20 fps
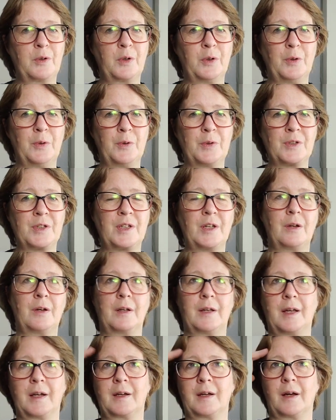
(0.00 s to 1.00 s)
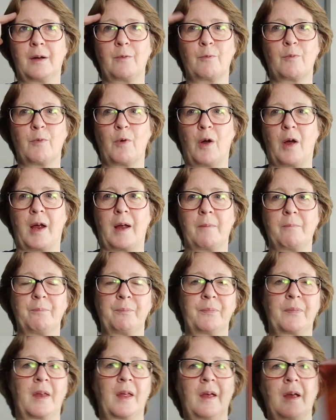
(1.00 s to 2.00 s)
cause, you can then go, right,
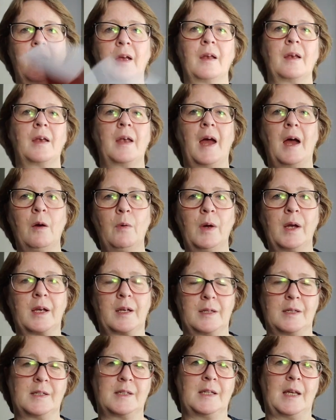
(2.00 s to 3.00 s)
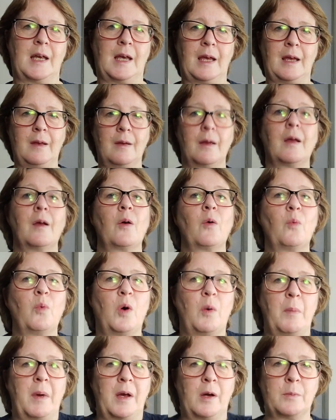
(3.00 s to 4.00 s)
now I can see
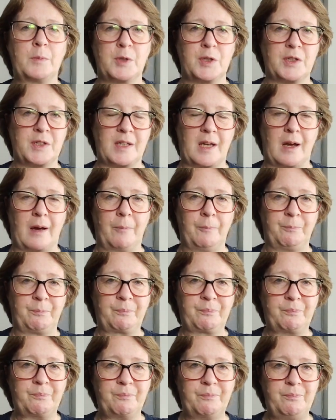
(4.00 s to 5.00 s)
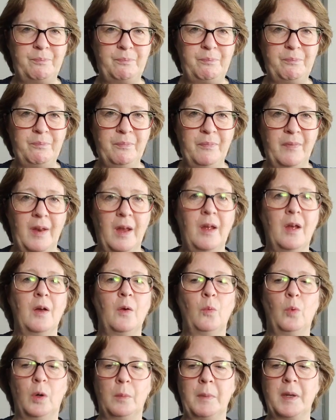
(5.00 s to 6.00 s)
what my options are,
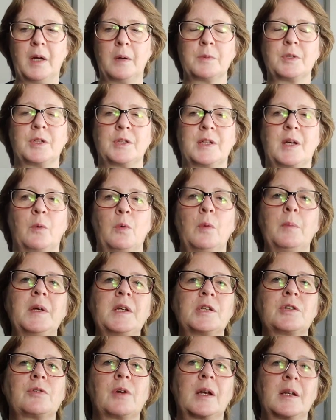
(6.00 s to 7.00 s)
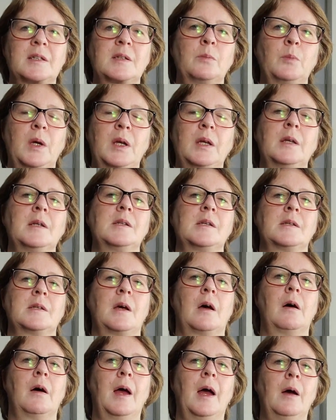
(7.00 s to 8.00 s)
what my strengths and weaknesses
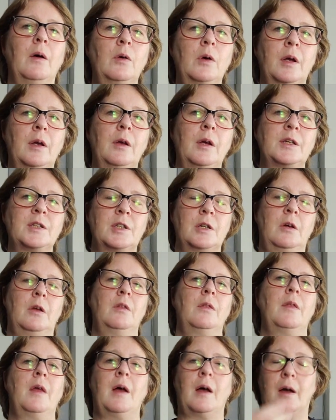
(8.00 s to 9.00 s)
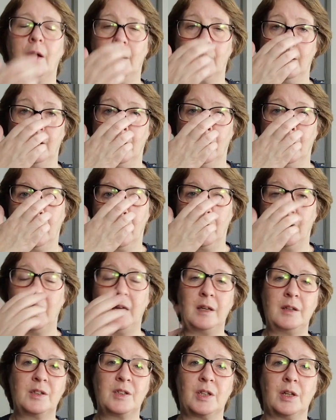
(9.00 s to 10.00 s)
are. How can I turn that
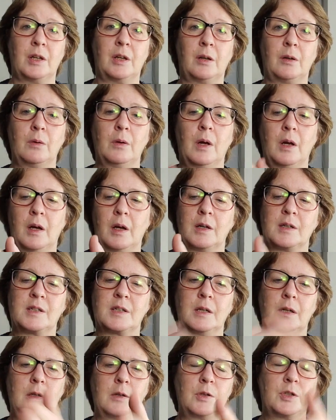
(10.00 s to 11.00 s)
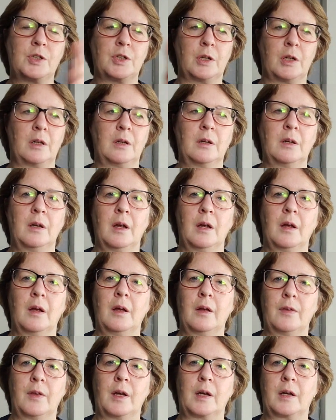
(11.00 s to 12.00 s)
into a solution
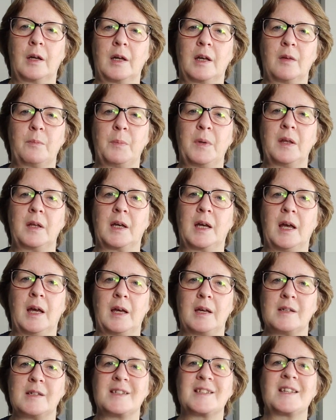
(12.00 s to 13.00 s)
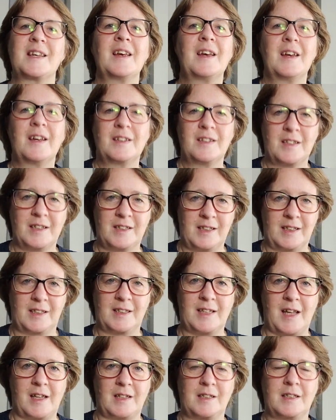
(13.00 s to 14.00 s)
that can give me the keys to
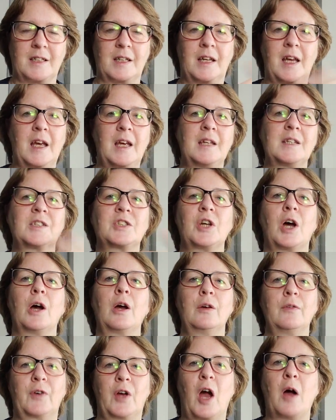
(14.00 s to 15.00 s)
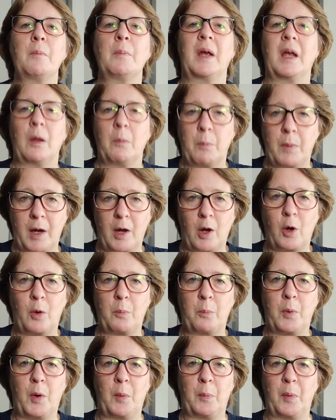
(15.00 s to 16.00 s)
success, the keys to overcoming my own
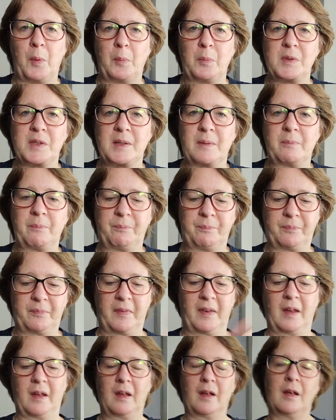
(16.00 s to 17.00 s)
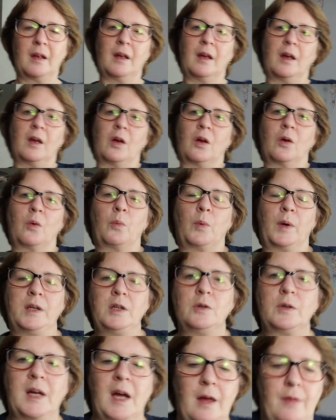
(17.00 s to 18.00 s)
problems? When
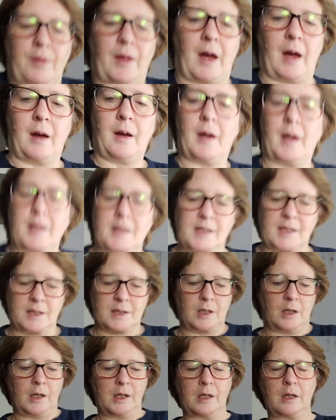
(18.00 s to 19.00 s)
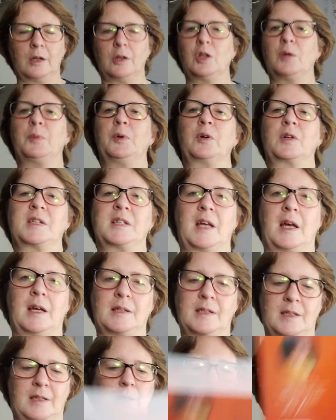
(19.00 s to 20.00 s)
you get that, as the title on the book
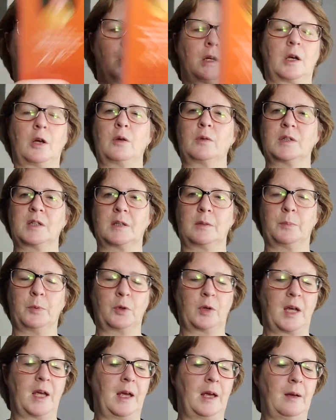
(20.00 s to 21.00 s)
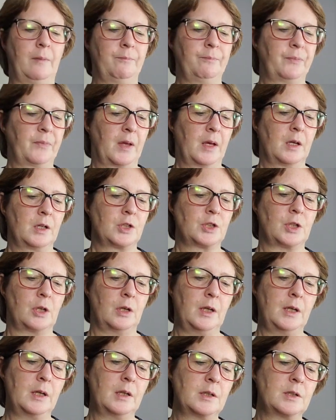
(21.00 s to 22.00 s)
says, I'm going to go to the book here,
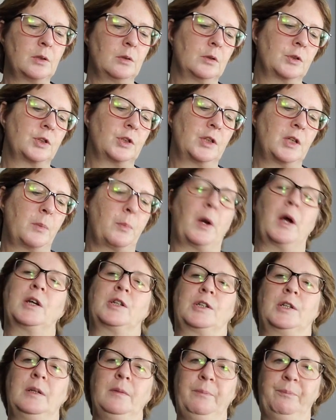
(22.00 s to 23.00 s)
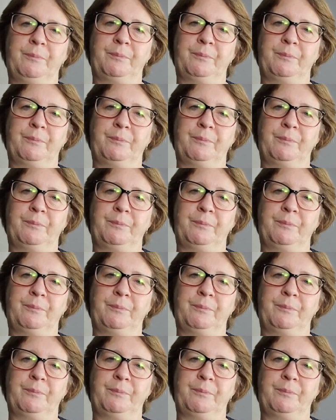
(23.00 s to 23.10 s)
Shining a Torch on Depression